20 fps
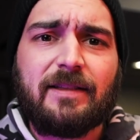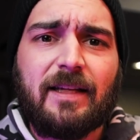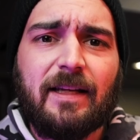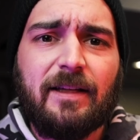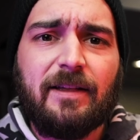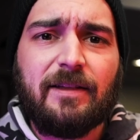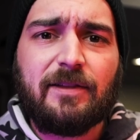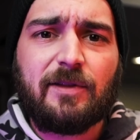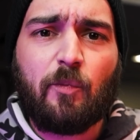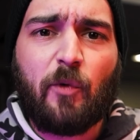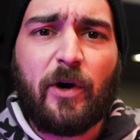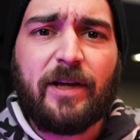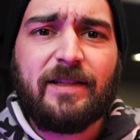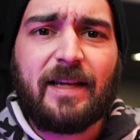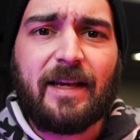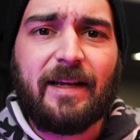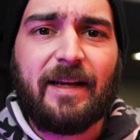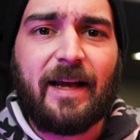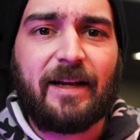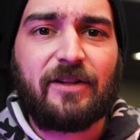get into some
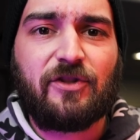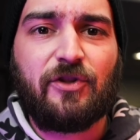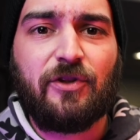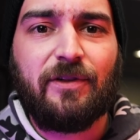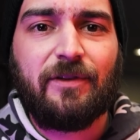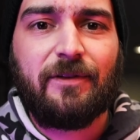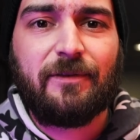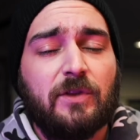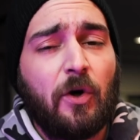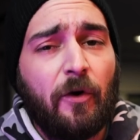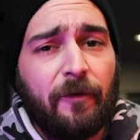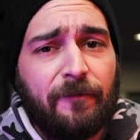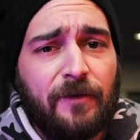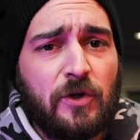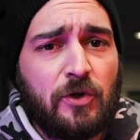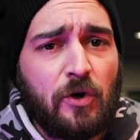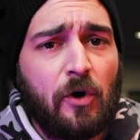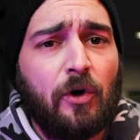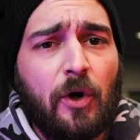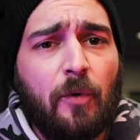wastegate action. So if you
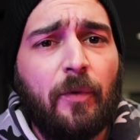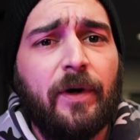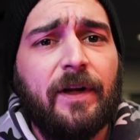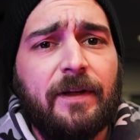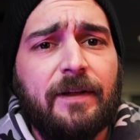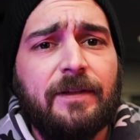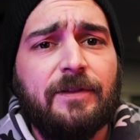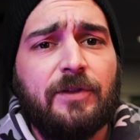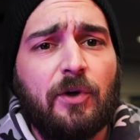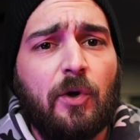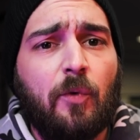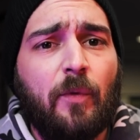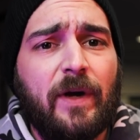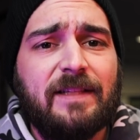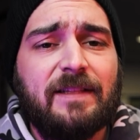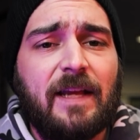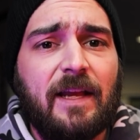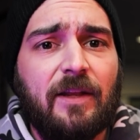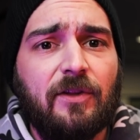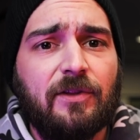don't know what an internal
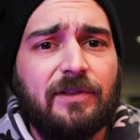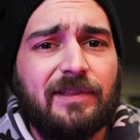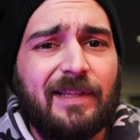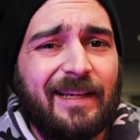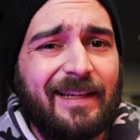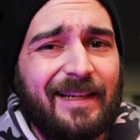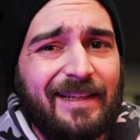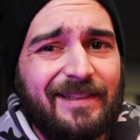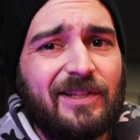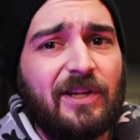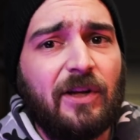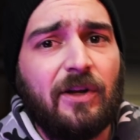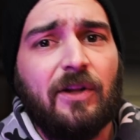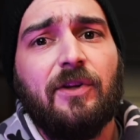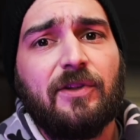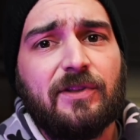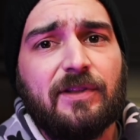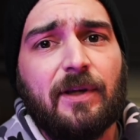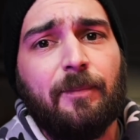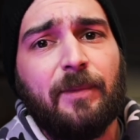wastegate looks like, it's gonna
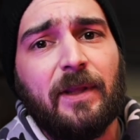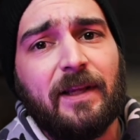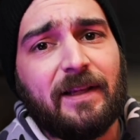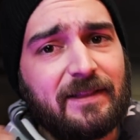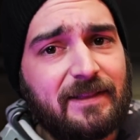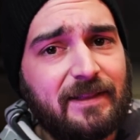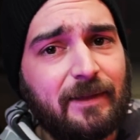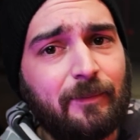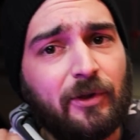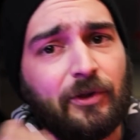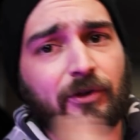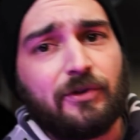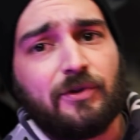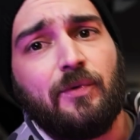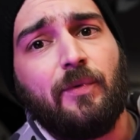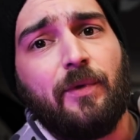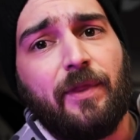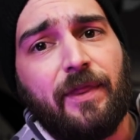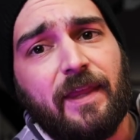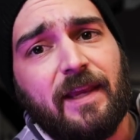look something similar
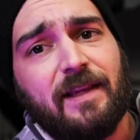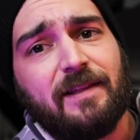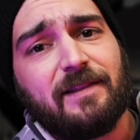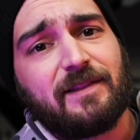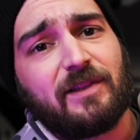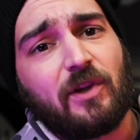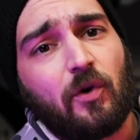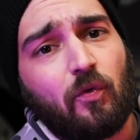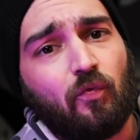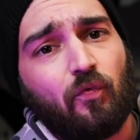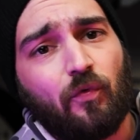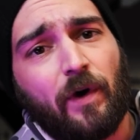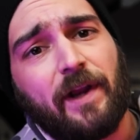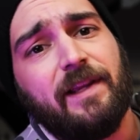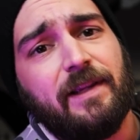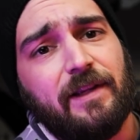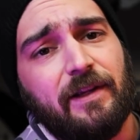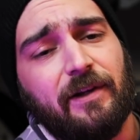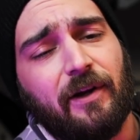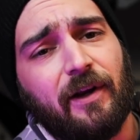to this right
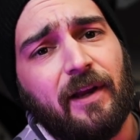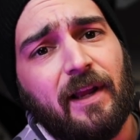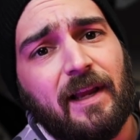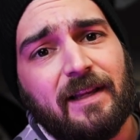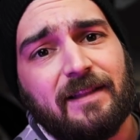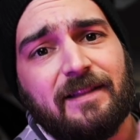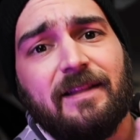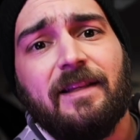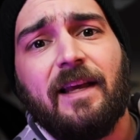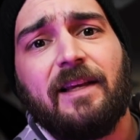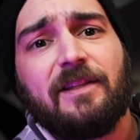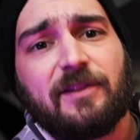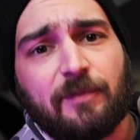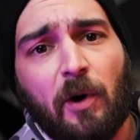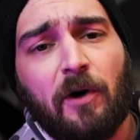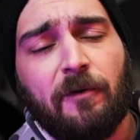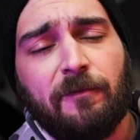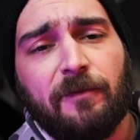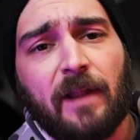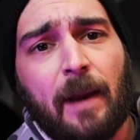here. See that
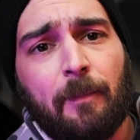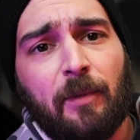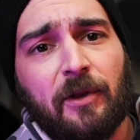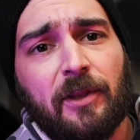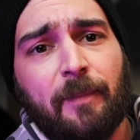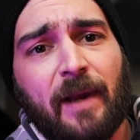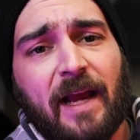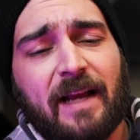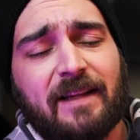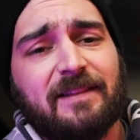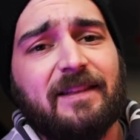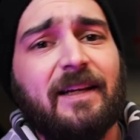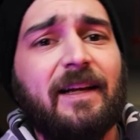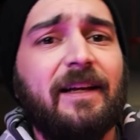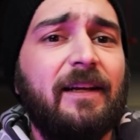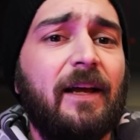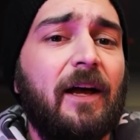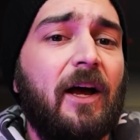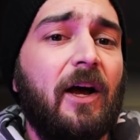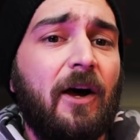small flap on the
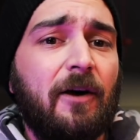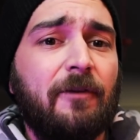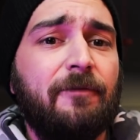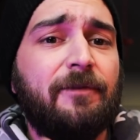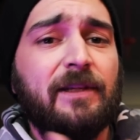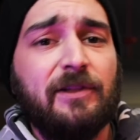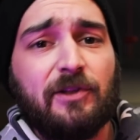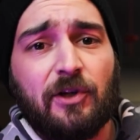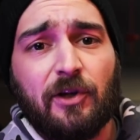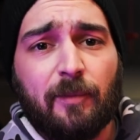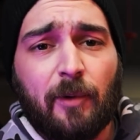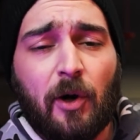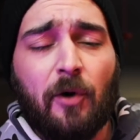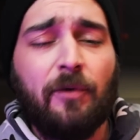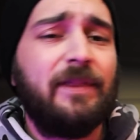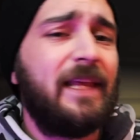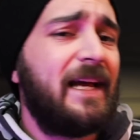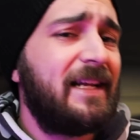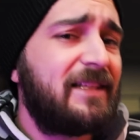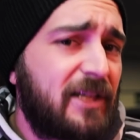backside of the turbo?
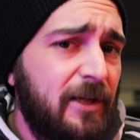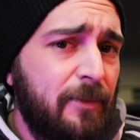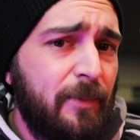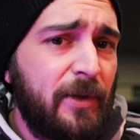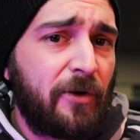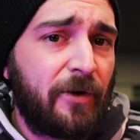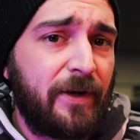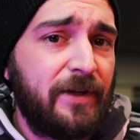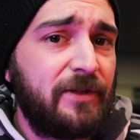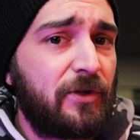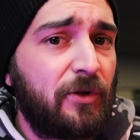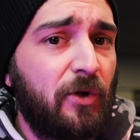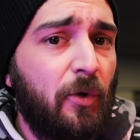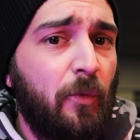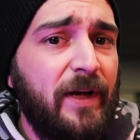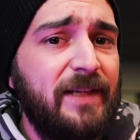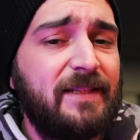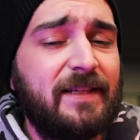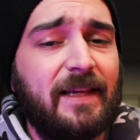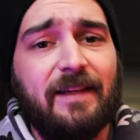That's gonna be your internal
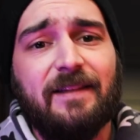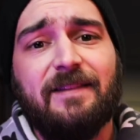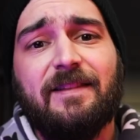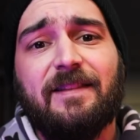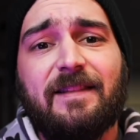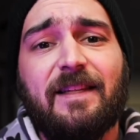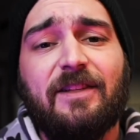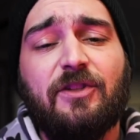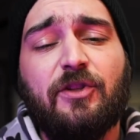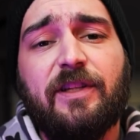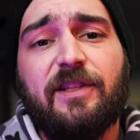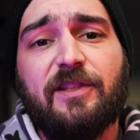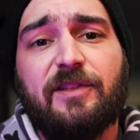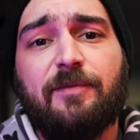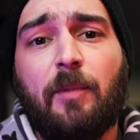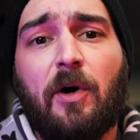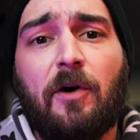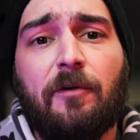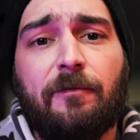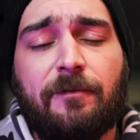wastegate. It's essentially a
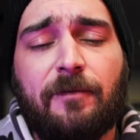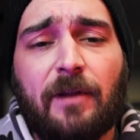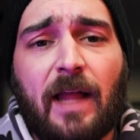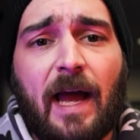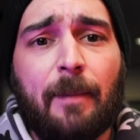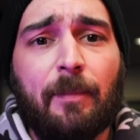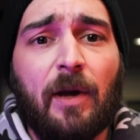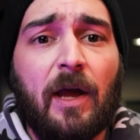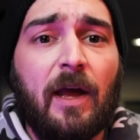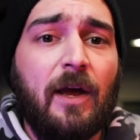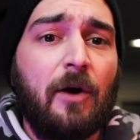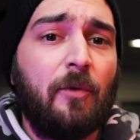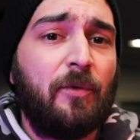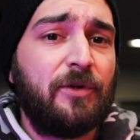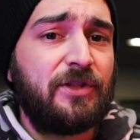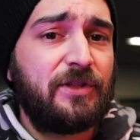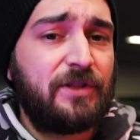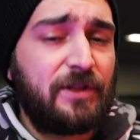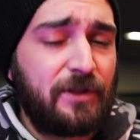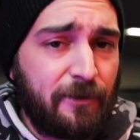small flap,
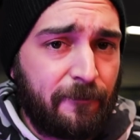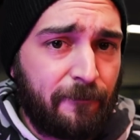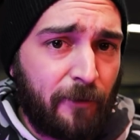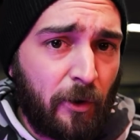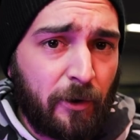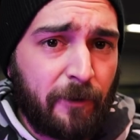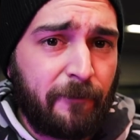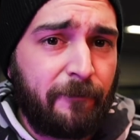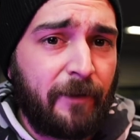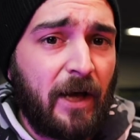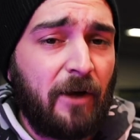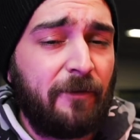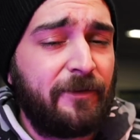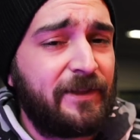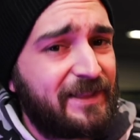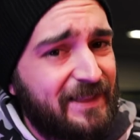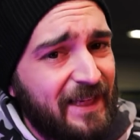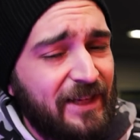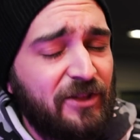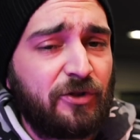which is a diverter valve,
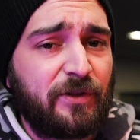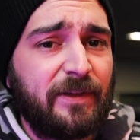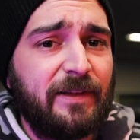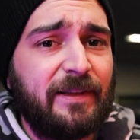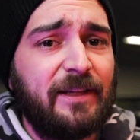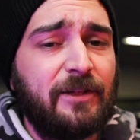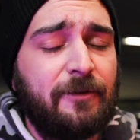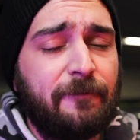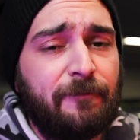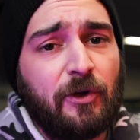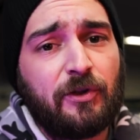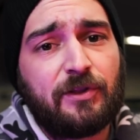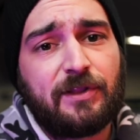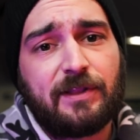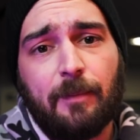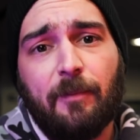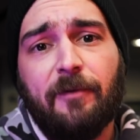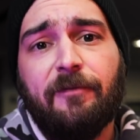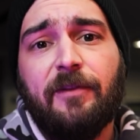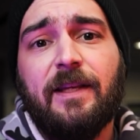essentially, that diverts
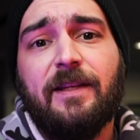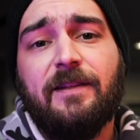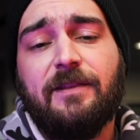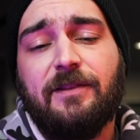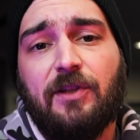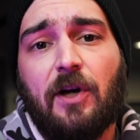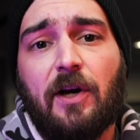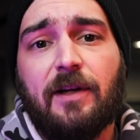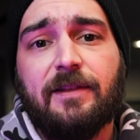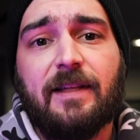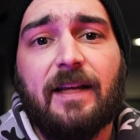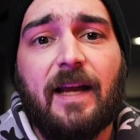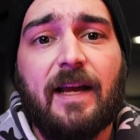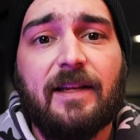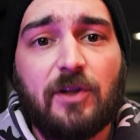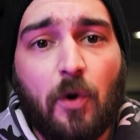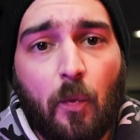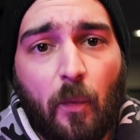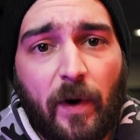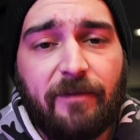some of the exhaust
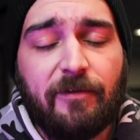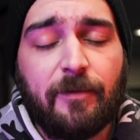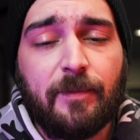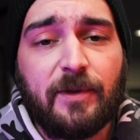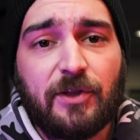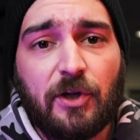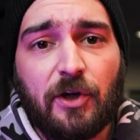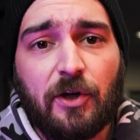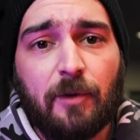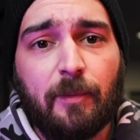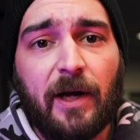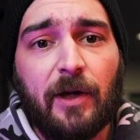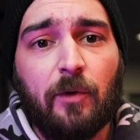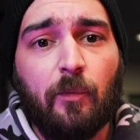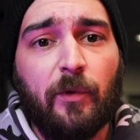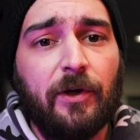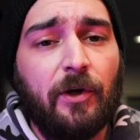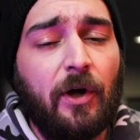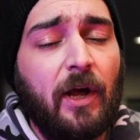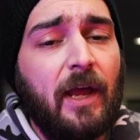gas away from the turbine
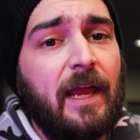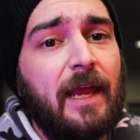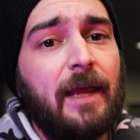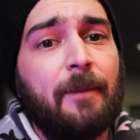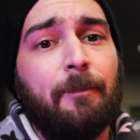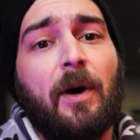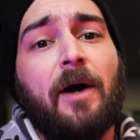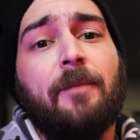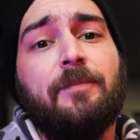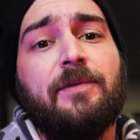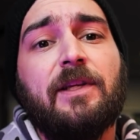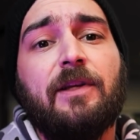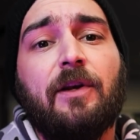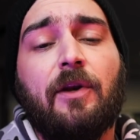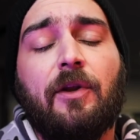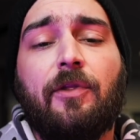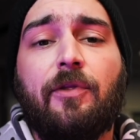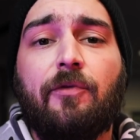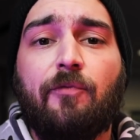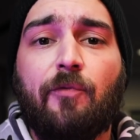wheel and pumps it
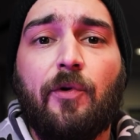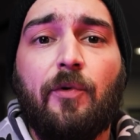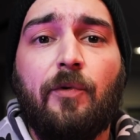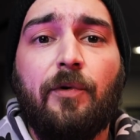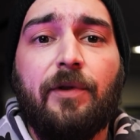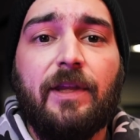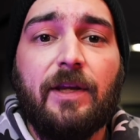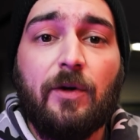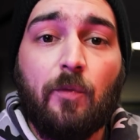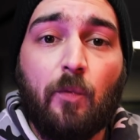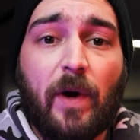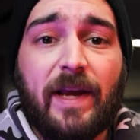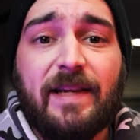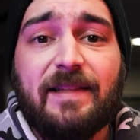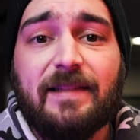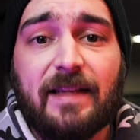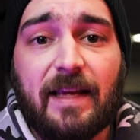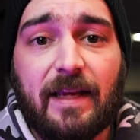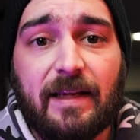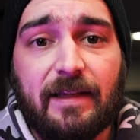through the
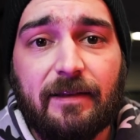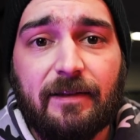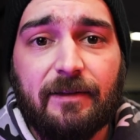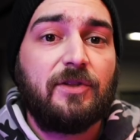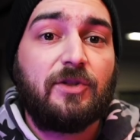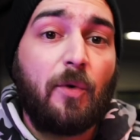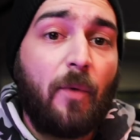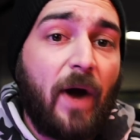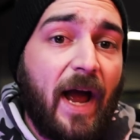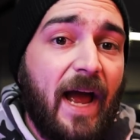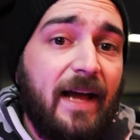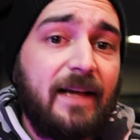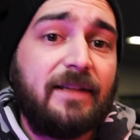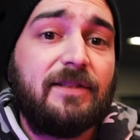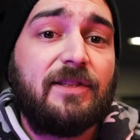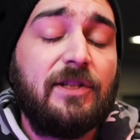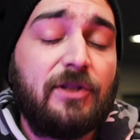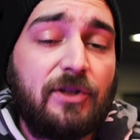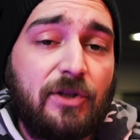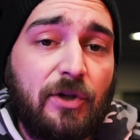wastegate. So as
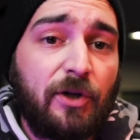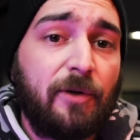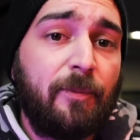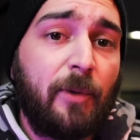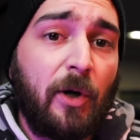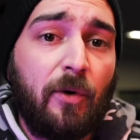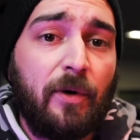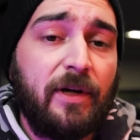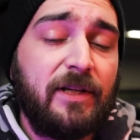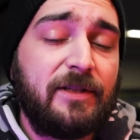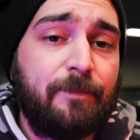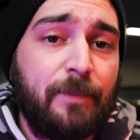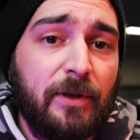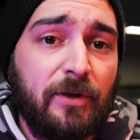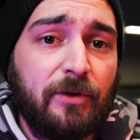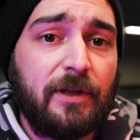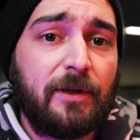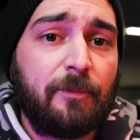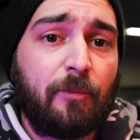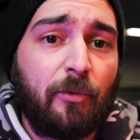the turbo is
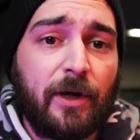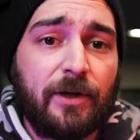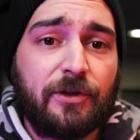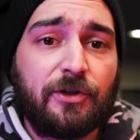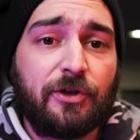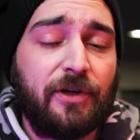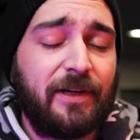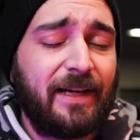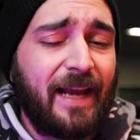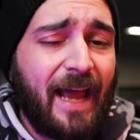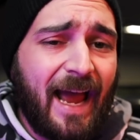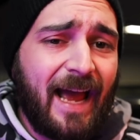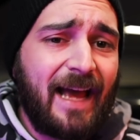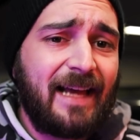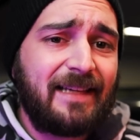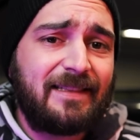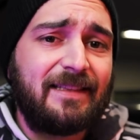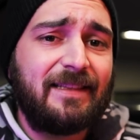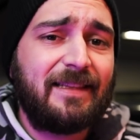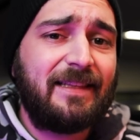building pressure and
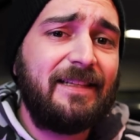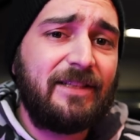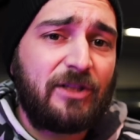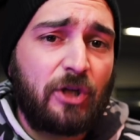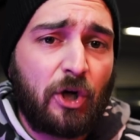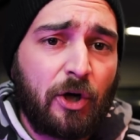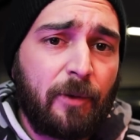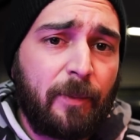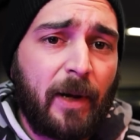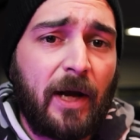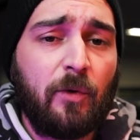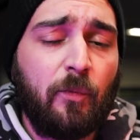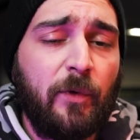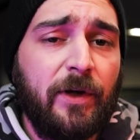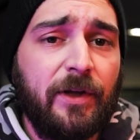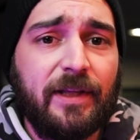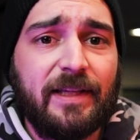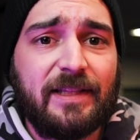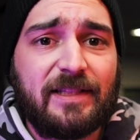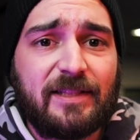as the turbine
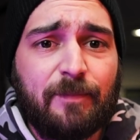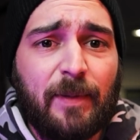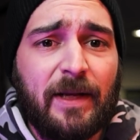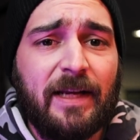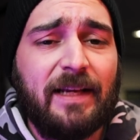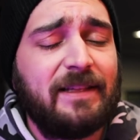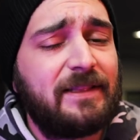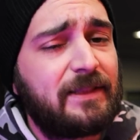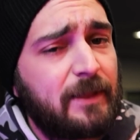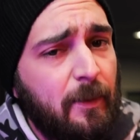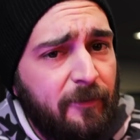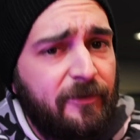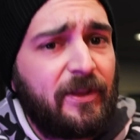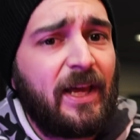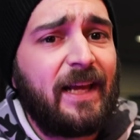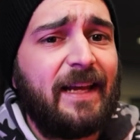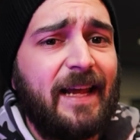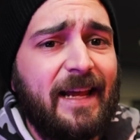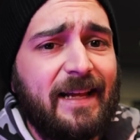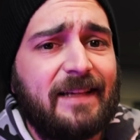wheel is spinning, some of
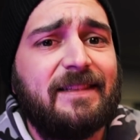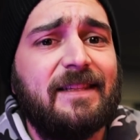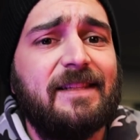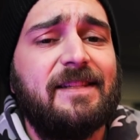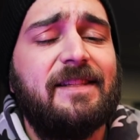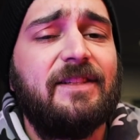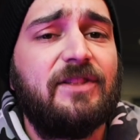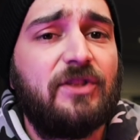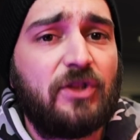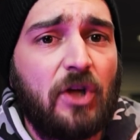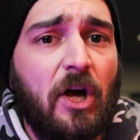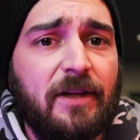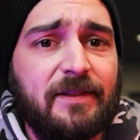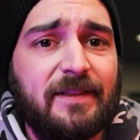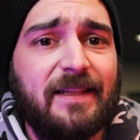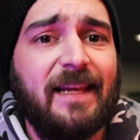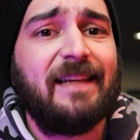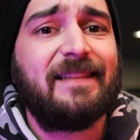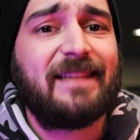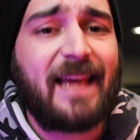that excess
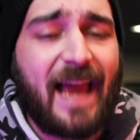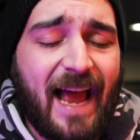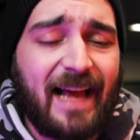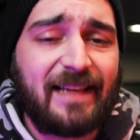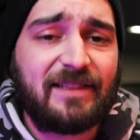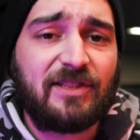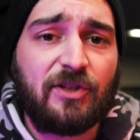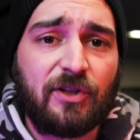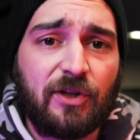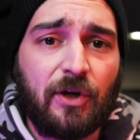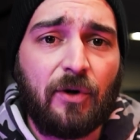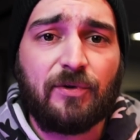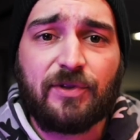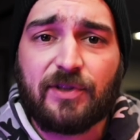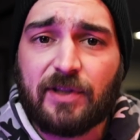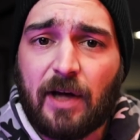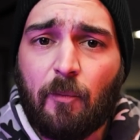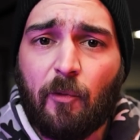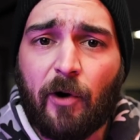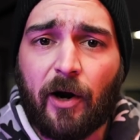exhaust gas has to go
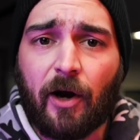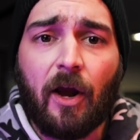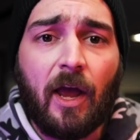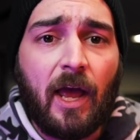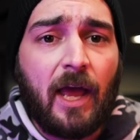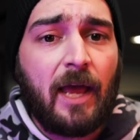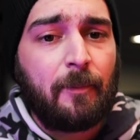somewhere.